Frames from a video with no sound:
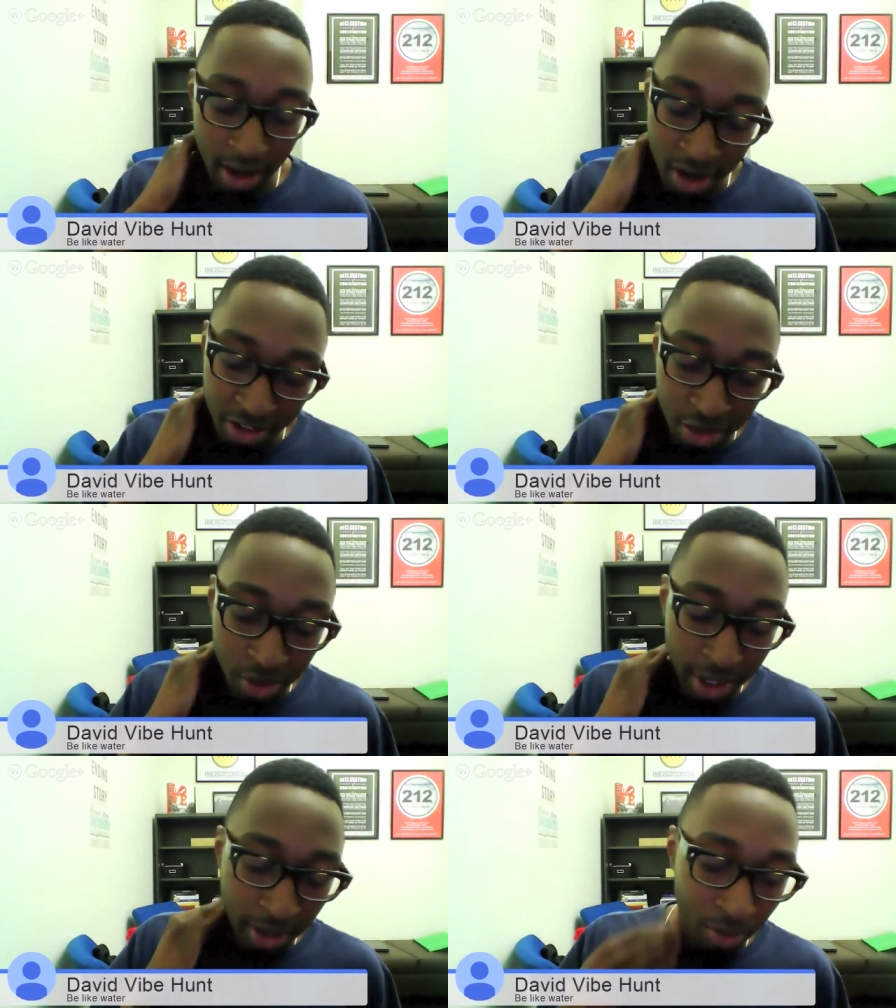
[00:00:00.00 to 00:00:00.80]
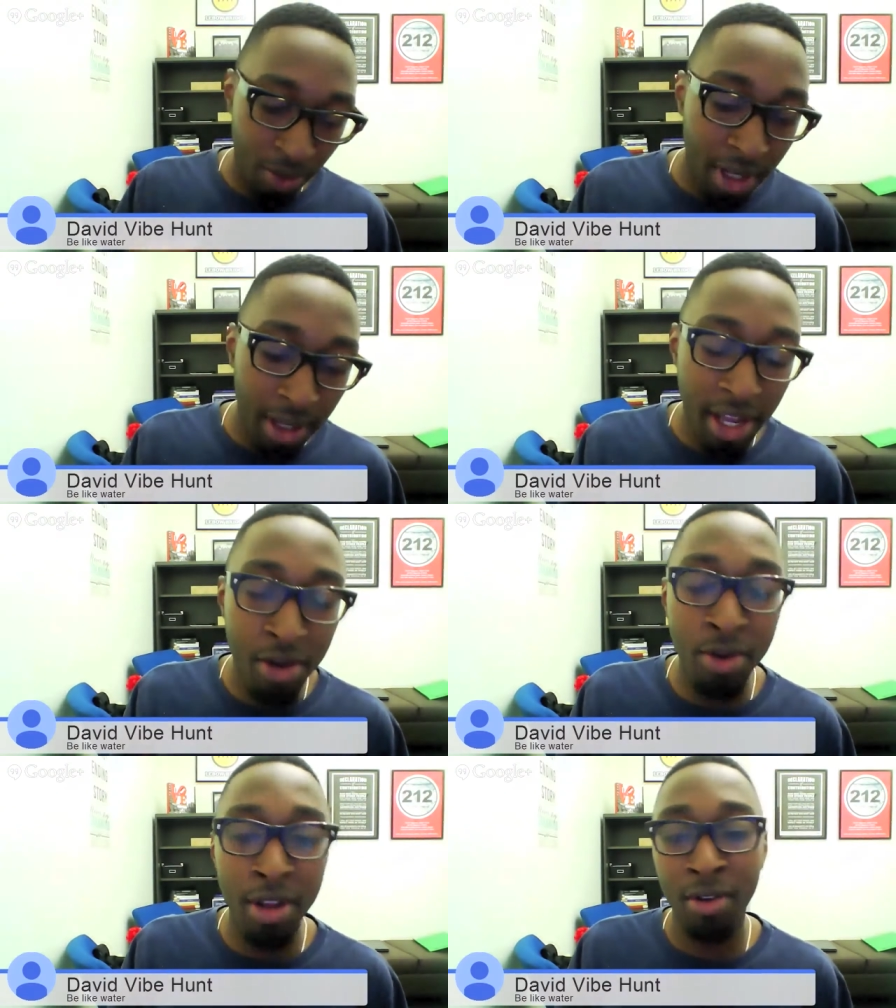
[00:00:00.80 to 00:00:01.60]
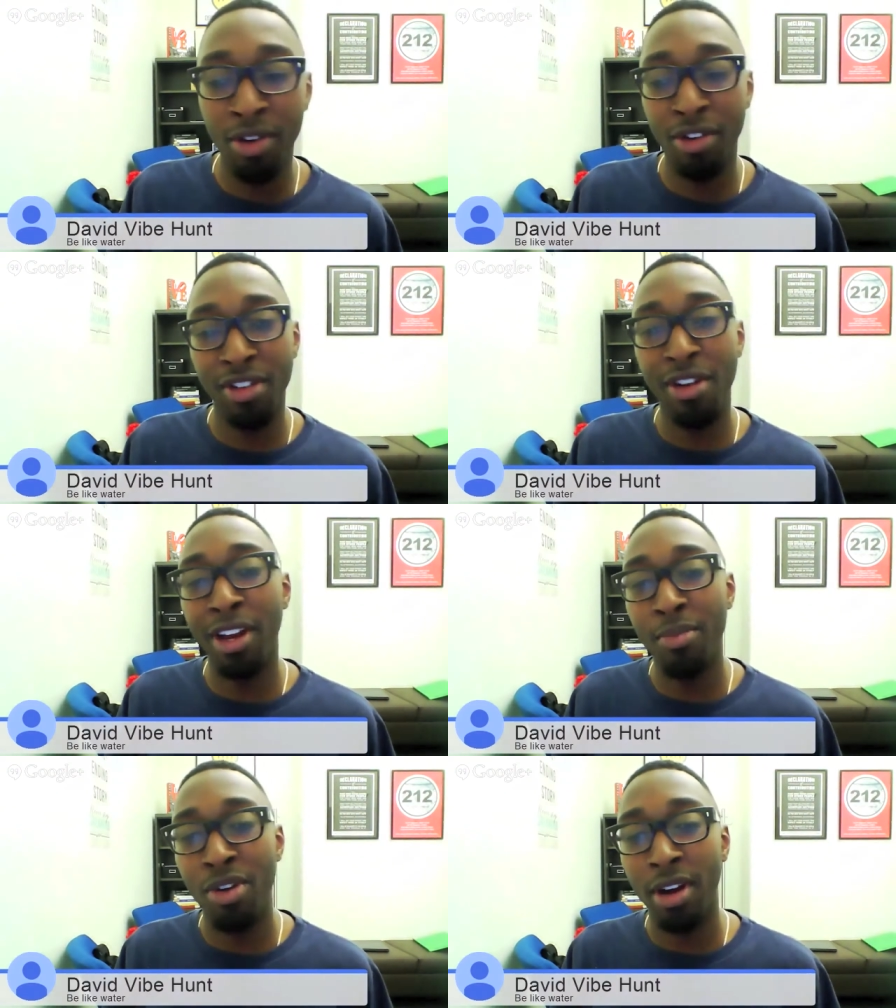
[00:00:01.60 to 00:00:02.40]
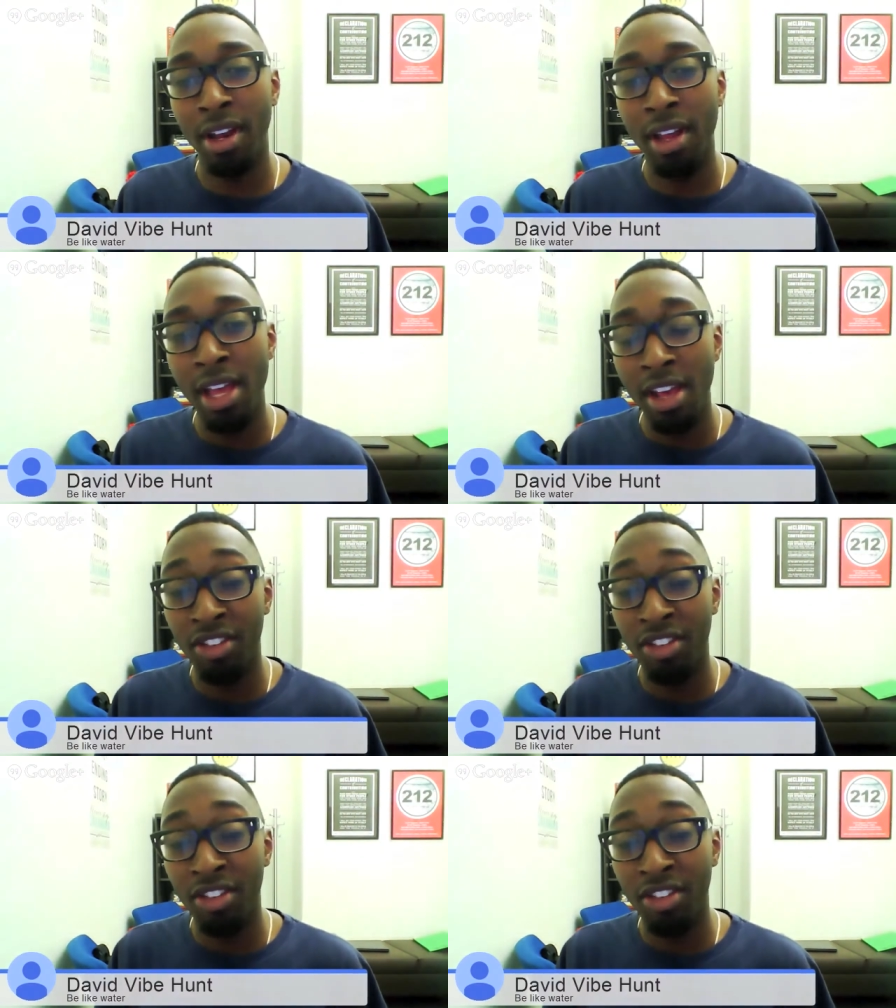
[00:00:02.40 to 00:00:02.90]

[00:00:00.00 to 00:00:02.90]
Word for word: Also, like really hone in on your target market.